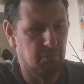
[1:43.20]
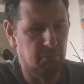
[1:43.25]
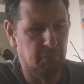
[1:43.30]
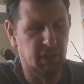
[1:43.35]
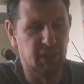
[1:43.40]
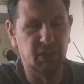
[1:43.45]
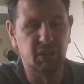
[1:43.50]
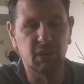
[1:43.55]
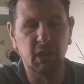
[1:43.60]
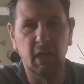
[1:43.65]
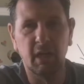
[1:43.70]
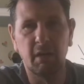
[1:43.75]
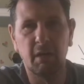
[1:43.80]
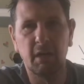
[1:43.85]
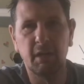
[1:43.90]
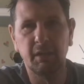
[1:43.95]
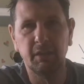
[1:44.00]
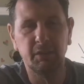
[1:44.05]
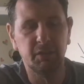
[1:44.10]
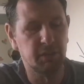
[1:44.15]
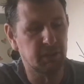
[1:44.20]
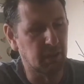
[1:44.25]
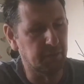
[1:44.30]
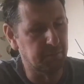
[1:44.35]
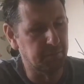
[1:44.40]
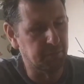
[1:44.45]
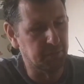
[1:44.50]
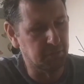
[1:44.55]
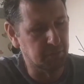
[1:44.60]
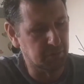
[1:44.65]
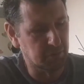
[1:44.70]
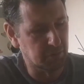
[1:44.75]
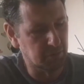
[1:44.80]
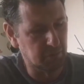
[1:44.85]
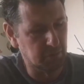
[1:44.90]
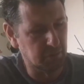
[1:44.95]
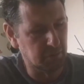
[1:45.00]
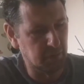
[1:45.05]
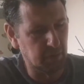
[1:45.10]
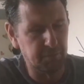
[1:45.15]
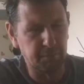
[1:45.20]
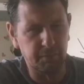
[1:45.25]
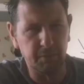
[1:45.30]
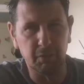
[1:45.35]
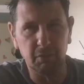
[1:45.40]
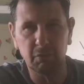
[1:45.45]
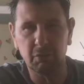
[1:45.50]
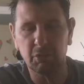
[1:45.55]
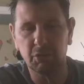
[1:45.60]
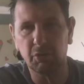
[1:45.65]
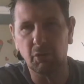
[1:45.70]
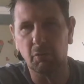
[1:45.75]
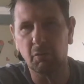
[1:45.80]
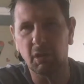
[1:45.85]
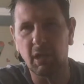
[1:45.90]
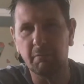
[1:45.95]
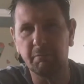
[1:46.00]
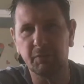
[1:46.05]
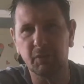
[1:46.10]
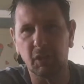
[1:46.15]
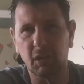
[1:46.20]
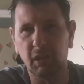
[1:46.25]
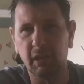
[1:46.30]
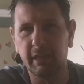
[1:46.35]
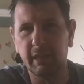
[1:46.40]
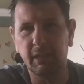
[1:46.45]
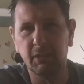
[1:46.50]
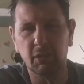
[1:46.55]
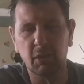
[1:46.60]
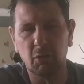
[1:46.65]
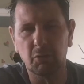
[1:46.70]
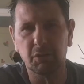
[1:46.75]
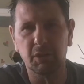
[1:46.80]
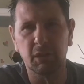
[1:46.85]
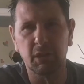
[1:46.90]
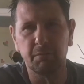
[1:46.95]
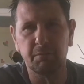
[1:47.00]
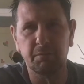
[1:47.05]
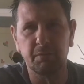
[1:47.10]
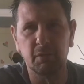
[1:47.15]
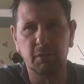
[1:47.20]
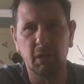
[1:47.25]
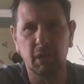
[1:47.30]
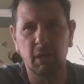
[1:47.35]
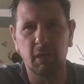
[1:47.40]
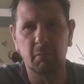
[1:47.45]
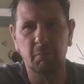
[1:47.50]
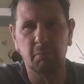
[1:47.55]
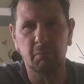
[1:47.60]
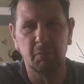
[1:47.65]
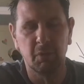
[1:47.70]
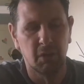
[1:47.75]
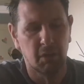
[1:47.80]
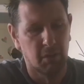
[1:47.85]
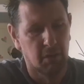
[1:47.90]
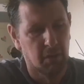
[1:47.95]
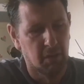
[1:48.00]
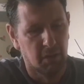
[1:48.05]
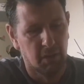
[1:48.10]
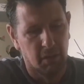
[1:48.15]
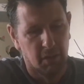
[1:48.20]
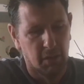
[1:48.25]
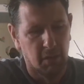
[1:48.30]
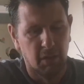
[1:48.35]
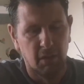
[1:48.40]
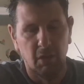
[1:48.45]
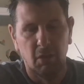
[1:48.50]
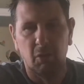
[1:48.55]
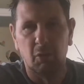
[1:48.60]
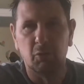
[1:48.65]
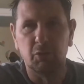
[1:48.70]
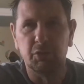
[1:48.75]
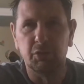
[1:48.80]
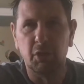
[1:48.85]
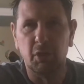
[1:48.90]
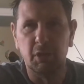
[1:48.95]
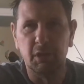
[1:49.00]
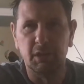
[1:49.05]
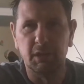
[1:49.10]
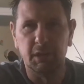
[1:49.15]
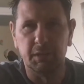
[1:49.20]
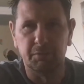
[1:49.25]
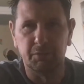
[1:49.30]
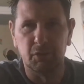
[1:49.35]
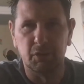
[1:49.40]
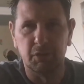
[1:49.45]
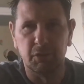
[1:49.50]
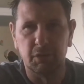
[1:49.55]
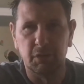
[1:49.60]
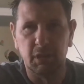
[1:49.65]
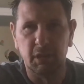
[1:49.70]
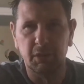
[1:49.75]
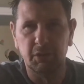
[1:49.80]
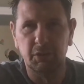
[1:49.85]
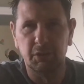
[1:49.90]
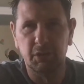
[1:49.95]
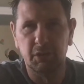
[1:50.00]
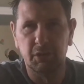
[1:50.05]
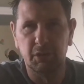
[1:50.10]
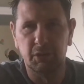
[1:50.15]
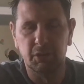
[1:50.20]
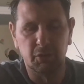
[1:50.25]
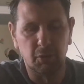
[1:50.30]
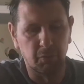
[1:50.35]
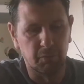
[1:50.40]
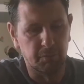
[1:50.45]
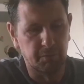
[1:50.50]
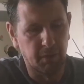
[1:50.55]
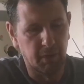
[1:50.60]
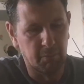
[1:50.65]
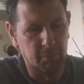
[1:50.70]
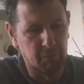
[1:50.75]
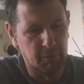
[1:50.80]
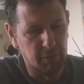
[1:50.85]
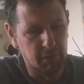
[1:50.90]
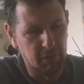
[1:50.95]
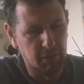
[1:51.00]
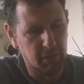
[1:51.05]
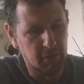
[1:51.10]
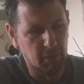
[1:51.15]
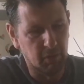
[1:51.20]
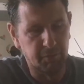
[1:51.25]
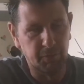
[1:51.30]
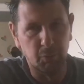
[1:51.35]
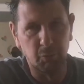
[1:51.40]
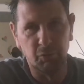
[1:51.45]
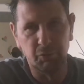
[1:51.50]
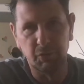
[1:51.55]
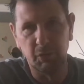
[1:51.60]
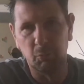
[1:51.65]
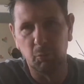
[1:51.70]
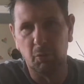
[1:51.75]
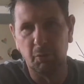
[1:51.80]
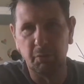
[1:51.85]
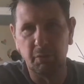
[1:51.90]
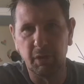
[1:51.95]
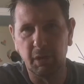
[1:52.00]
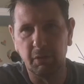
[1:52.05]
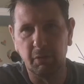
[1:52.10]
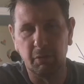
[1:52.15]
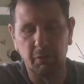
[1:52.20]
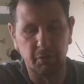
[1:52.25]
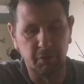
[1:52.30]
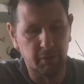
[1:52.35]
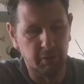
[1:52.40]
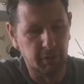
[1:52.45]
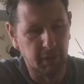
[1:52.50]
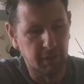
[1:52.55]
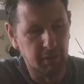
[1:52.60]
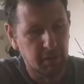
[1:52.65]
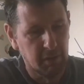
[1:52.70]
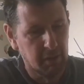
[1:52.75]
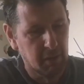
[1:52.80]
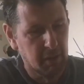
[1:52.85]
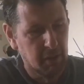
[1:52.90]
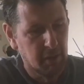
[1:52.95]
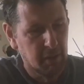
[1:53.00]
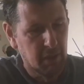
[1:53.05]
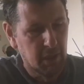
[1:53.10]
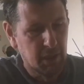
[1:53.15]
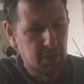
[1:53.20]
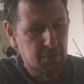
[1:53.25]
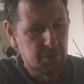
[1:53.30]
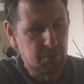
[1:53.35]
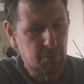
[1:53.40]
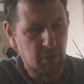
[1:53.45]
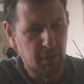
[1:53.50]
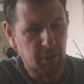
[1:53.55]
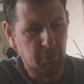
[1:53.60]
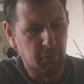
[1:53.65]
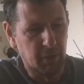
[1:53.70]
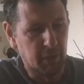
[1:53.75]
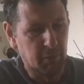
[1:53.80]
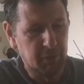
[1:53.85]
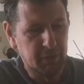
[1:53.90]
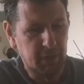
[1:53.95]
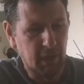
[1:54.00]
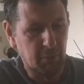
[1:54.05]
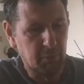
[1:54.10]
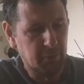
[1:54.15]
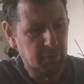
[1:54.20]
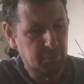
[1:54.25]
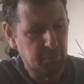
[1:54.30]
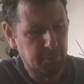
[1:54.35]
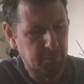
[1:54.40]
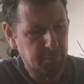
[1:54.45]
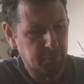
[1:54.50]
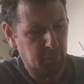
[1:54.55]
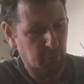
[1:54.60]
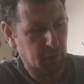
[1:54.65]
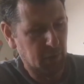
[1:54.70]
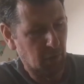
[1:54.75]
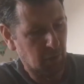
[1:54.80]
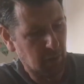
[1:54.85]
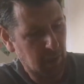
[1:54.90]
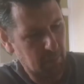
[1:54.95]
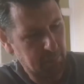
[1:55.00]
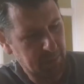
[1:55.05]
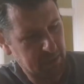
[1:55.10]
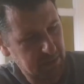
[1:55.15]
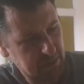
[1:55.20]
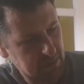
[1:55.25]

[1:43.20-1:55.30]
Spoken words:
designs, different sort of lengths of leads, lots of different alternatives, things you could sort of you know, if you wanted one thing or another. So anyway, with all that being